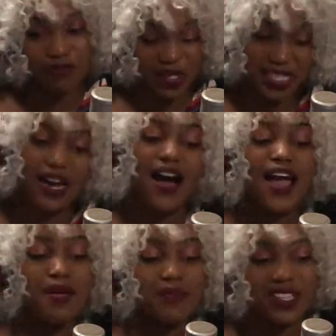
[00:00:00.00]
of with
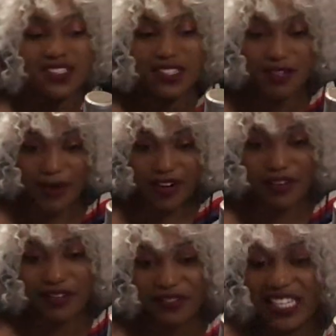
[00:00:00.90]
time. It's just a matter
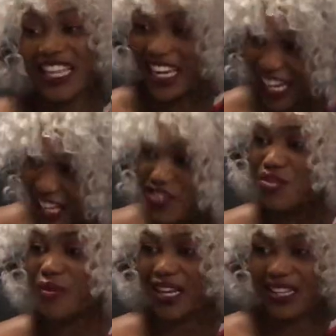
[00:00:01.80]
of getting
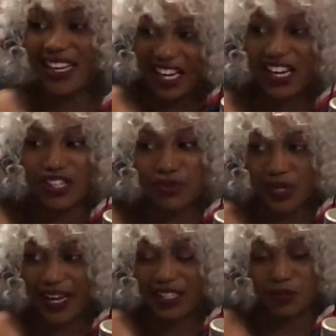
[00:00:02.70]
into it. The getting into it
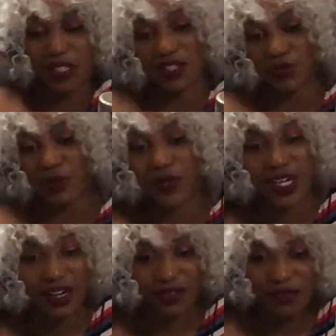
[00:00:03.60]
aspect is what we're
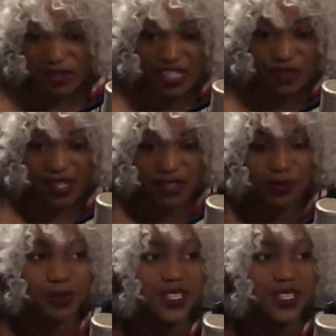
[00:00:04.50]
not really doing at the moment.